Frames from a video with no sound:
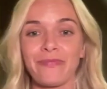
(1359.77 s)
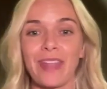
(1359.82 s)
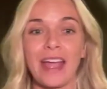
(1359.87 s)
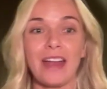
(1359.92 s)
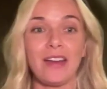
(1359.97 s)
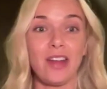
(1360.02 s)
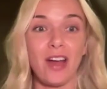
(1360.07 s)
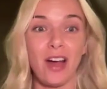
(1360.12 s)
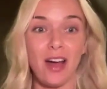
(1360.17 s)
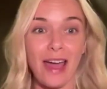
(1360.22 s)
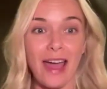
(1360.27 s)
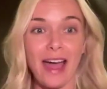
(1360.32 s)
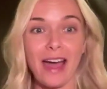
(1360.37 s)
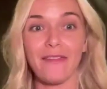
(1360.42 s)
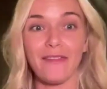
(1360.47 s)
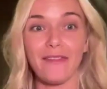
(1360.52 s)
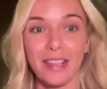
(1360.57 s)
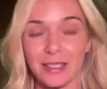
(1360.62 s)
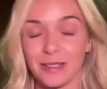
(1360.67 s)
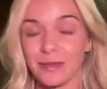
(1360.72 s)
and not
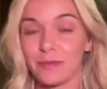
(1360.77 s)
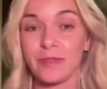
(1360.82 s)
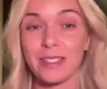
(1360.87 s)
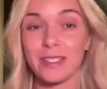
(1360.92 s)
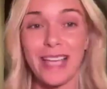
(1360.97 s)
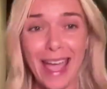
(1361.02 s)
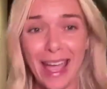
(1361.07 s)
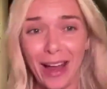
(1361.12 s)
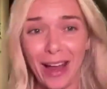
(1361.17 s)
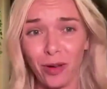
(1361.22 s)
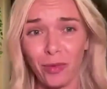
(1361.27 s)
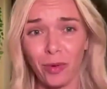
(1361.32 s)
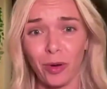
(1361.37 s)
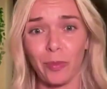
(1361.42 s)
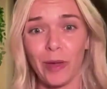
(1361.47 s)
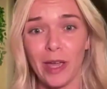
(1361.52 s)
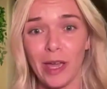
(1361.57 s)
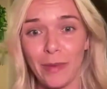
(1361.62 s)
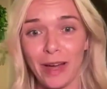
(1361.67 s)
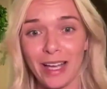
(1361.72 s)
have this
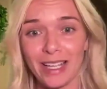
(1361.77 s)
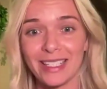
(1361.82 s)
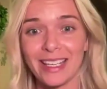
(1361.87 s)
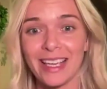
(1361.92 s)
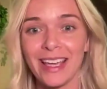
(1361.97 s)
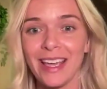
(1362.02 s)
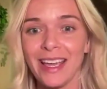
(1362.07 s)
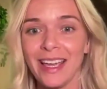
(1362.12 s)
terrible PMS?